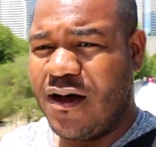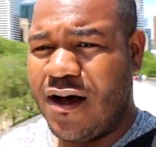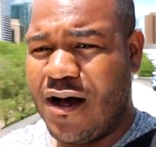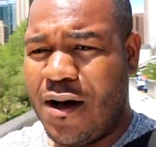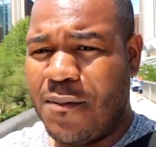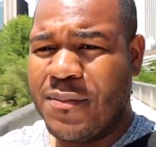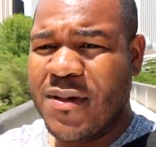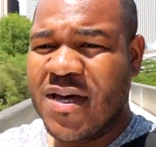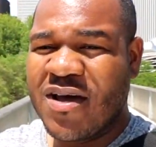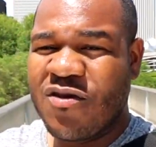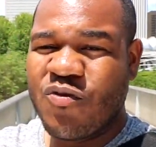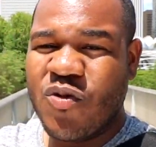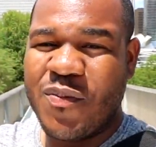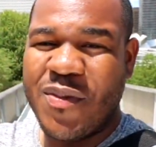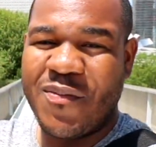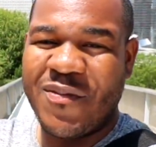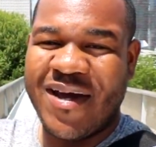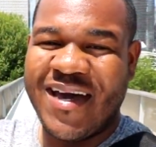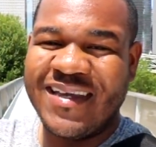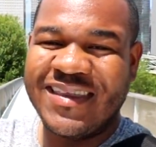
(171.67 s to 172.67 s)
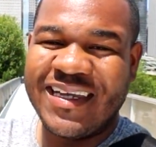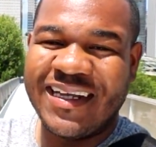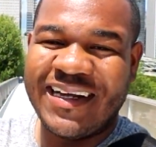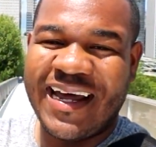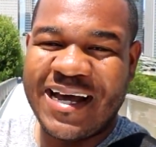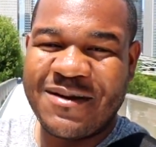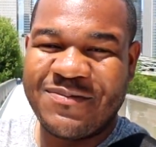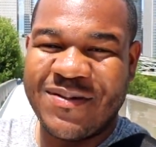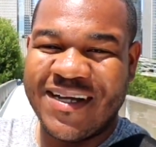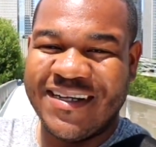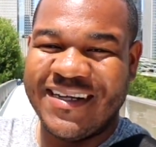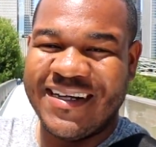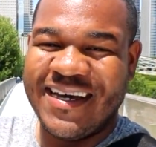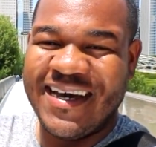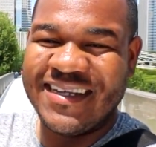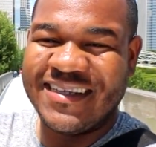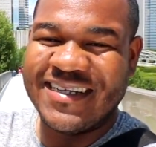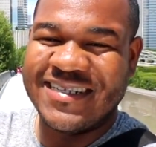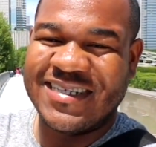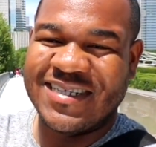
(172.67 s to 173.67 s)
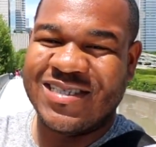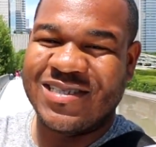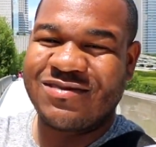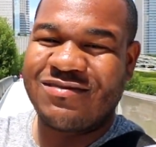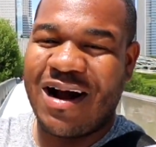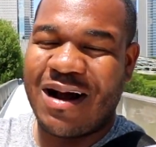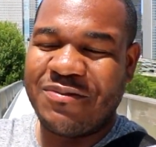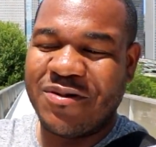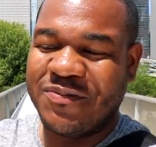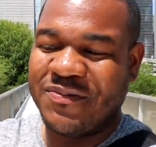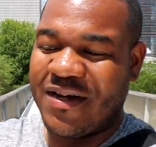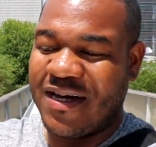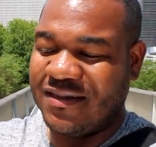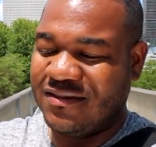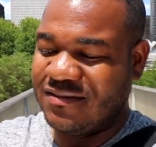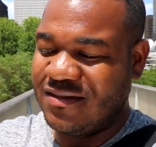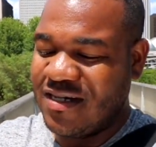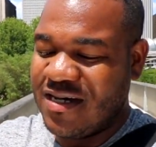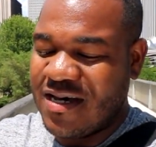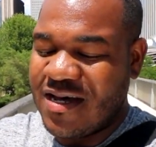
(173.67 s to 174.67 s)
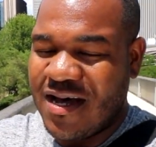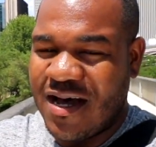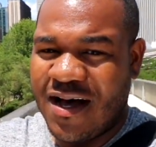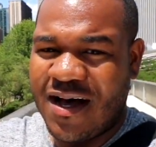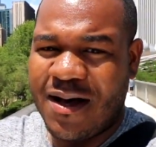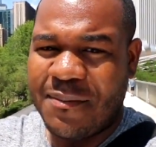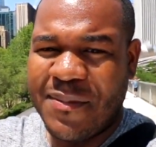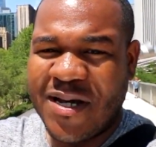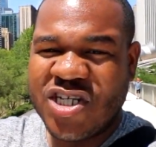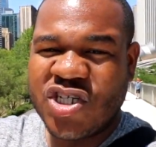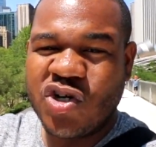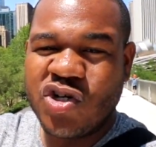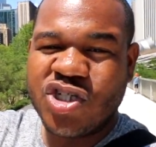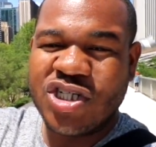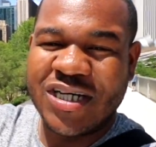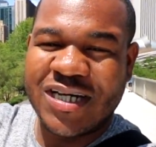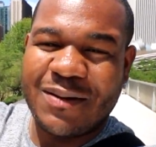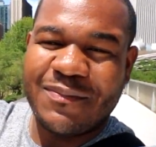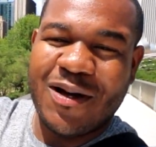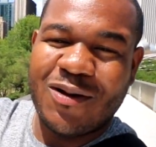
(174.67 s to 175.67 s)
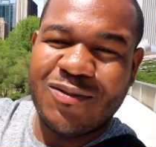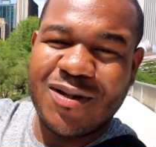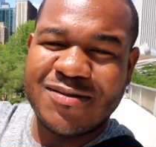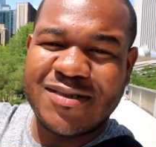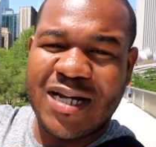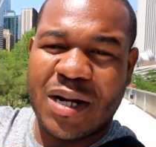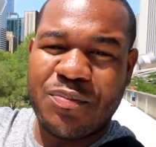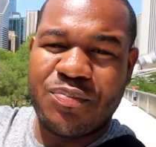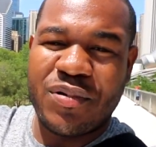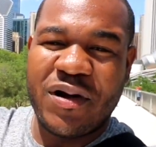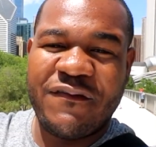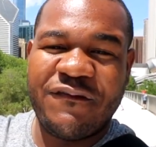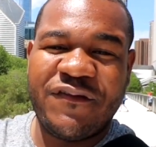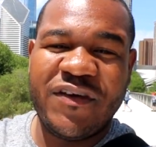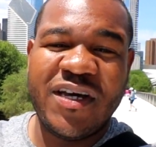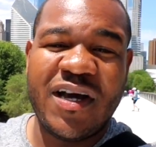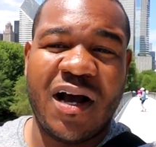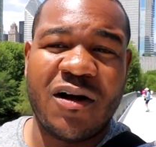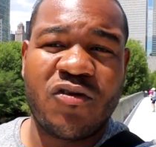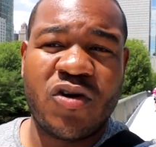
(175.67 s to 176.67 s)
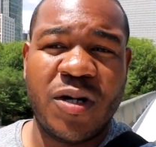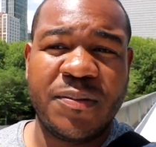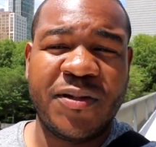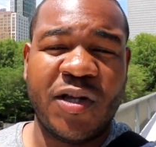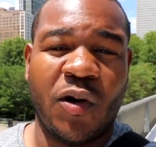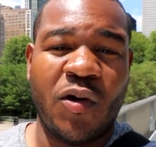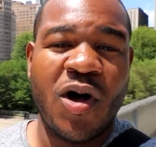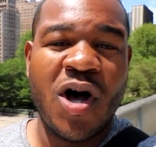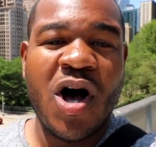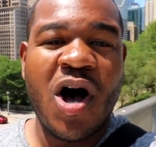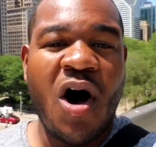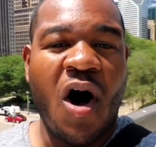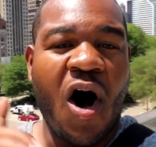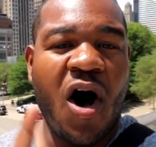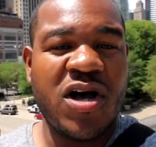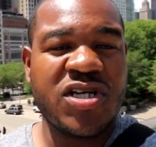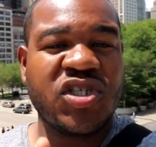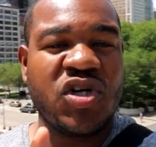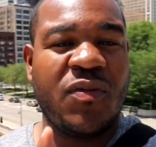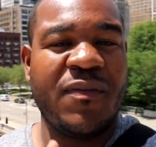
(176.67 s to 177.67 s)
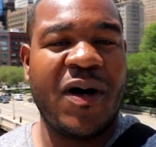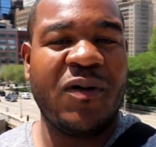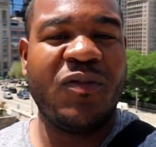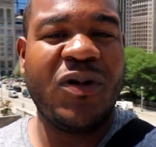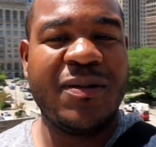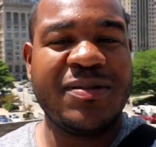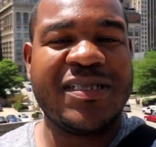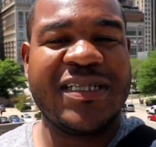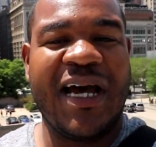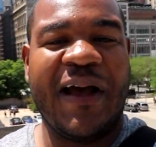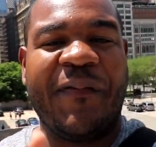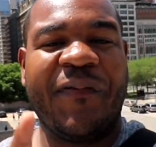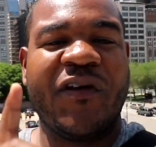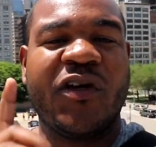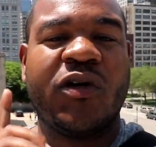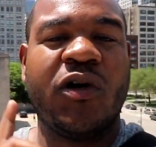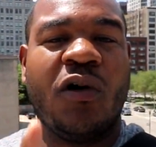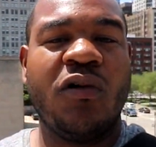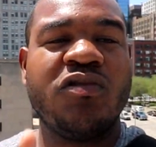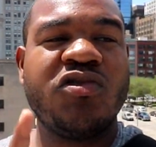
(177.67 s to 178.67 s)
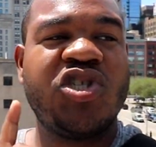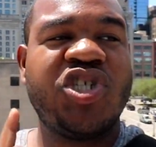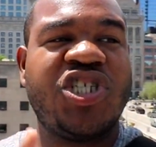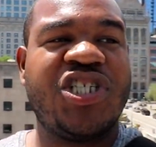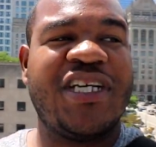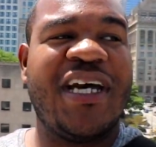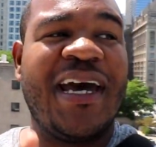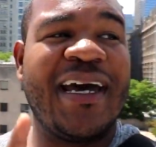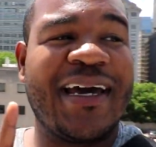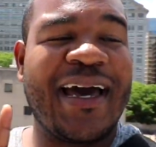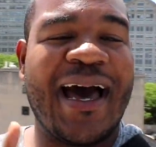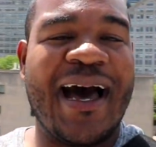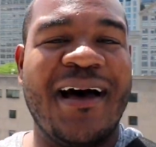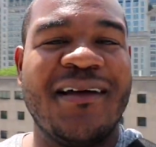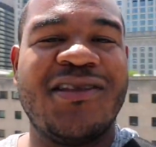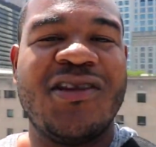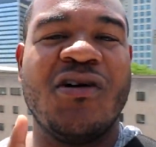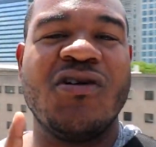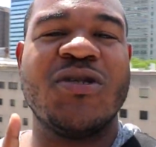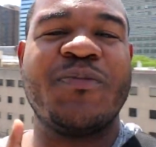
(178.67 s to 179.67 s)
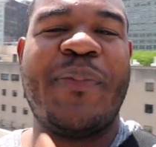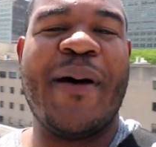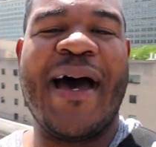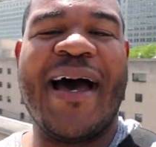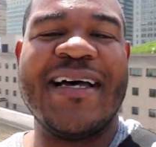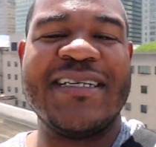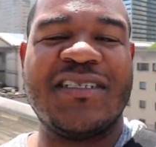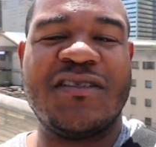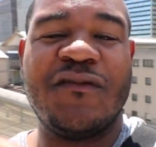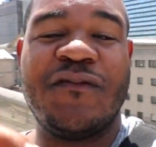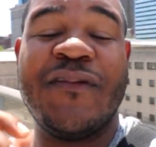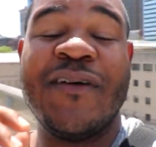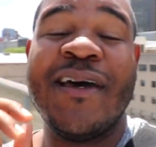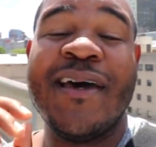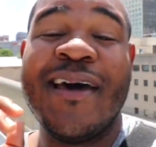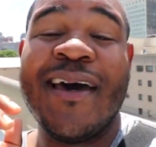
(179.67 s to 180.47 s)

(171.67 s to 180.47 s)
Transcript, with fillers: Um, remember, hit the like button, hit the subscriber button. Uh, make sure you check out my website, BritVR Crypto. Also on my website, go check out those passive